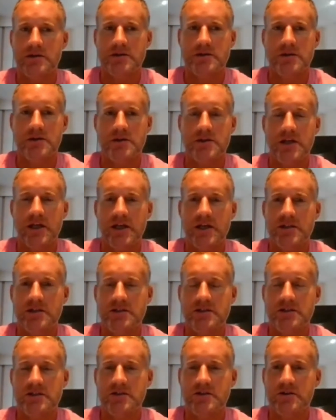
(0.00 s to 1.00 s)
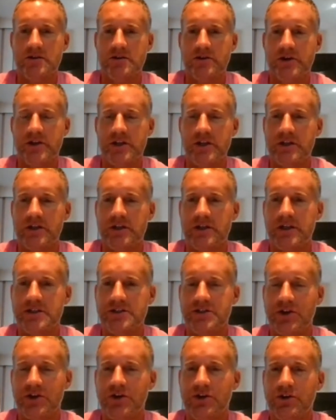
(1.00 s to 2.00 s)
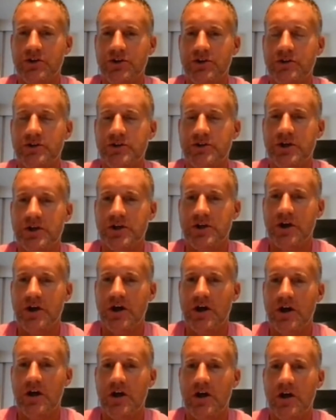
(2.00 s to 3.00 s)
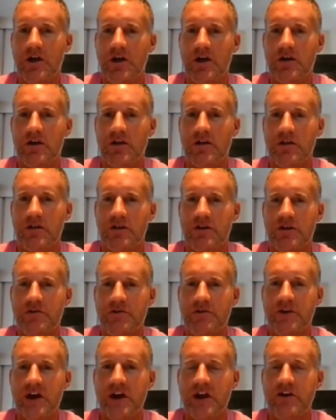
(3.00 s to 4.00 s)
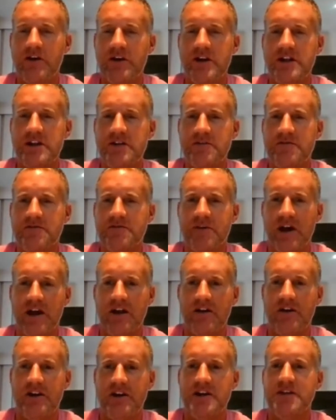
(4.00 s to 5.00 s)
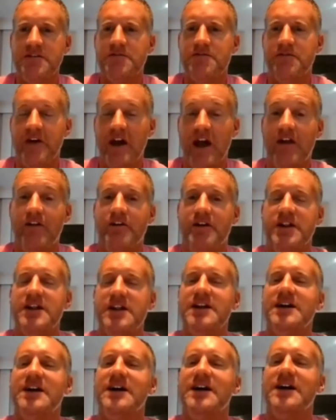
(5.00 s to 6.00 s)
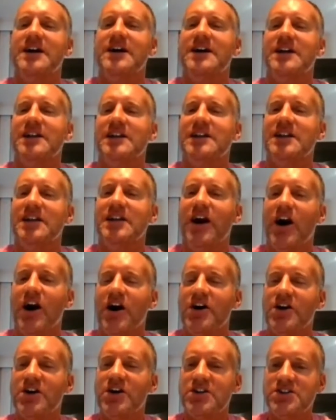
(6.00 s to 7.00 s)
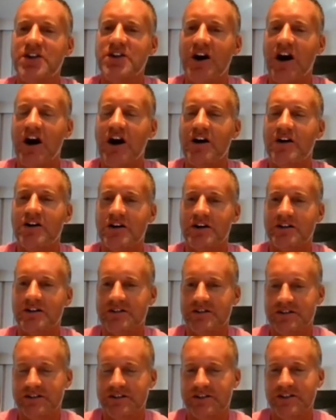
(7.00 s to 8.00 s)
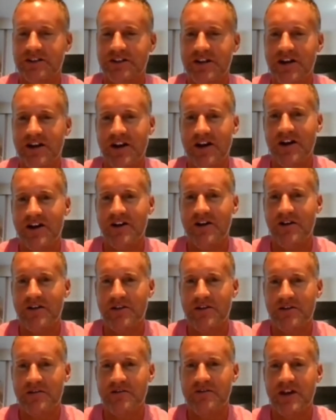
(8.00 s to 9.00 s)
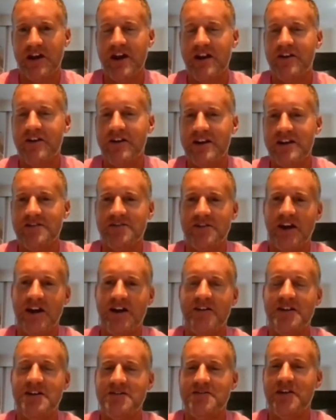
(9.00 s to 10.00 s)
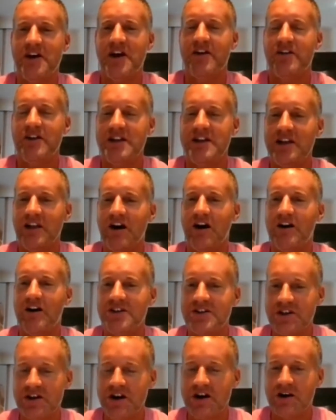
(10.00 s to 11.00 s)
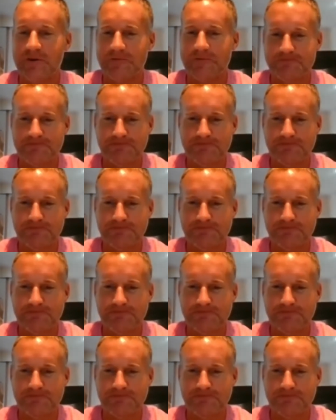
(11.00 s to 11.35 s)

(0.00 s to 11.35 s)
Today's story is called The Very, Very, Very Long Dog. The Very, Very, Very Long Dog.